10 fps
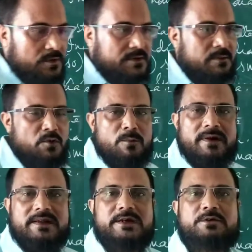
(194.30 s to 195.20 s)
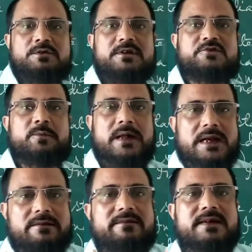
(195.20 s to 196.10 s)
The moment you use a
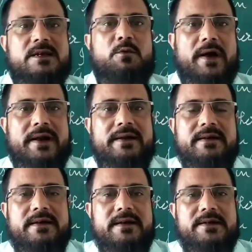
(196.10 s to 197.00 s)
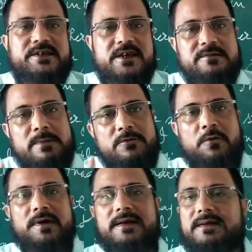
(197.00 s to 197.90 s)
superlative degree word, just
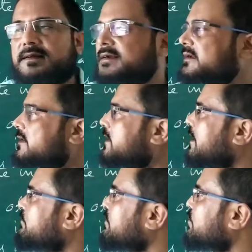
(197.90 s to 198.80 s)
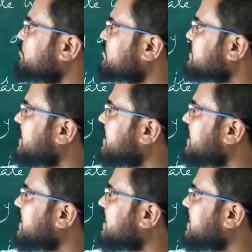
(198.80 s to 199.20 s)
before it, you have to use